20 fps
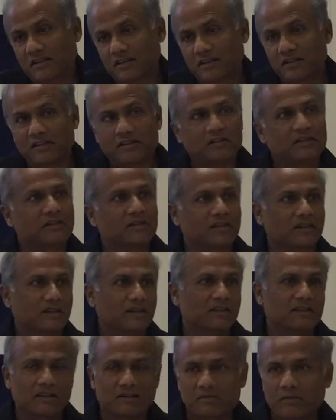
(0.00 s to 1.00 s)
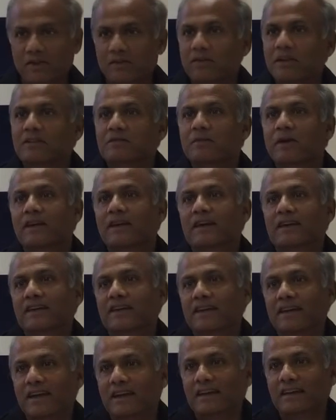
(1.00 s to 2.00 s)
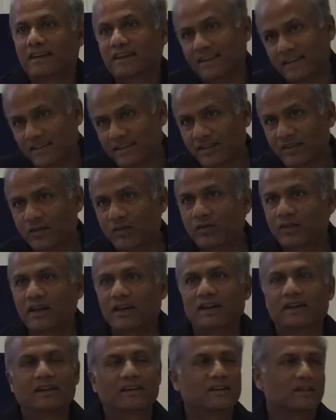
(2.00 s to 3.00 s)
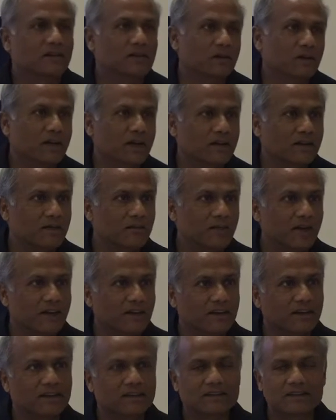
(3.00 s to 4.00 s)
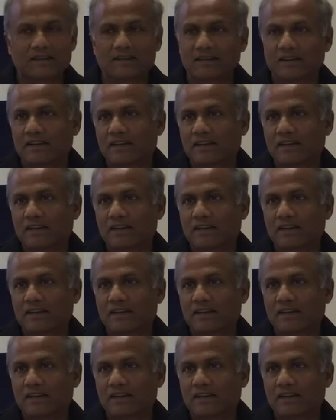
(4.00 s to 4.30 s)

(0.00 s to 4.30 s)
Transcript: And he said, "Maybe it's my lucky day." Okay, look at the paintings.